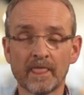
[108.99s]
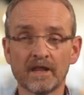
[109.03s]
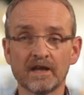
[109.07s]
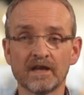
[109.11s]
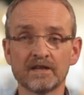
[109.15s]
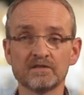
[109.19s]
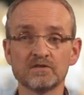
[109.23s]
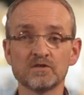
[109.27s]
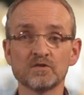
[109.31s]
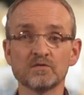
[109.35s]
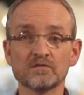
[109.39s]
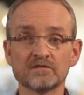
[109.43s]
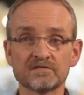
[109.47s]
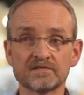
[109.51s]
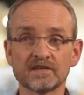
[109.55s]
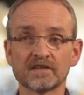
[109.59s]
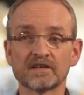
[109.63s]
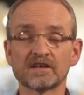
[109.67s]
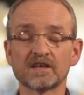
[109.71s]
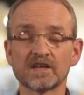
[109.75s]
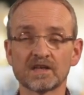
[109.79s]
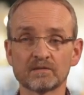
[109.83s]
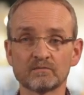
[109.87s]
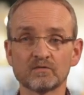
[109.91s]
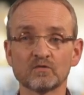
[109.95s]
And you
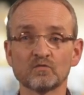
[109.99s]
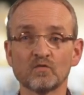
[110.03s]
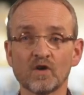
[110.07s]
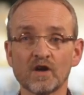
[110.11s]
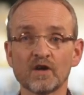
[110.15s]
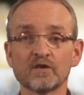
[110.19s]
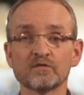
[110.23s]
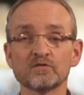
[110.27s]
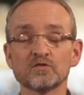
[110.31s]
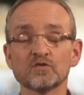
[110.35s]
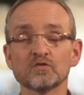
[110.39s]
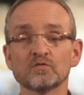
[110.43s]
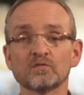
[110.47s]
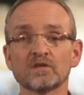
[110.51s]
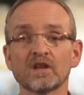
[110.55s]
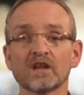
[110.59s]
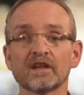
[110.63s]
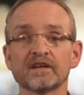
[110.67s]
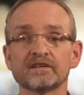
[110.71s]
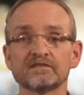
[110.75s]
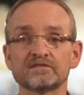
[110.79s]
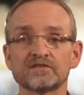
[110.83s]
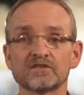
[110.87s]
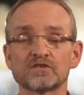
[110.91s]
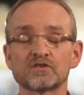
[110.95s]
thinking about how you would
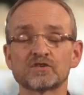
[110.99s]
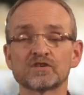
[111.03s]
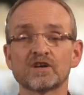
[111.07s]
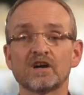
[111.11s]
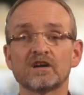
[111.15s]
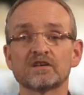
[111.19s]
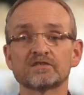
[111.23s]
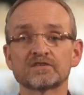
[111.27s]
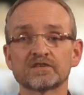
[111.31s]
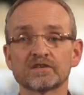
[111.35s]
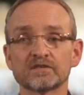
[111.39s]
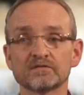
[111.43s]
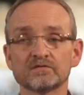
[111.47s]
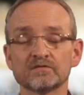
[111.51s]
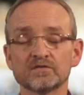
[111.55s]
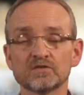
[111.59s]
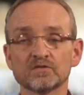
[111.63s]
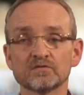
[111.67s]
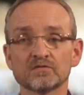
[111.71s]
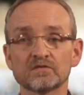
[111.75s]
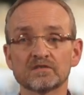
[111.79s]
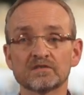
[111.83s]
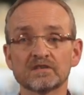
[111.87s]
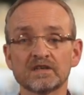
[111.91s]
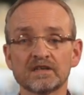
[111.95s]
like to chart out
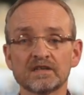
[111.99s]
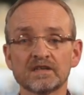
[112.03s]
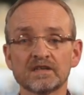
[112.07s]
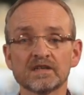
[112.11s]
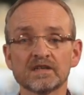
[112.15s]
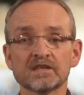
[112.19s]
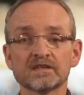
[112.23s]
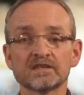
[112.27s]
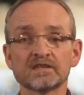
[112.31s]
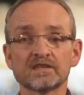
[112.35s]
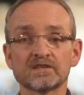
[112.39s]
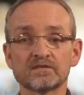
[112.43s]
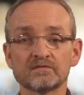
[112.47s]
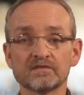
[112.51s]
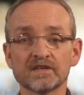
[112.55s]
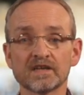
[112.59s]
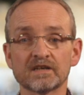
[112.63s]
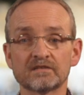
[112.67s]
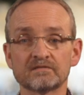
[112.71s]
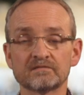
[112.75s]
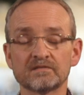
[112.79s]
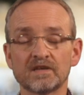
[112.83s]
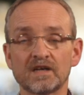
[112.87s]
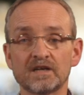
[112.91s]
your career.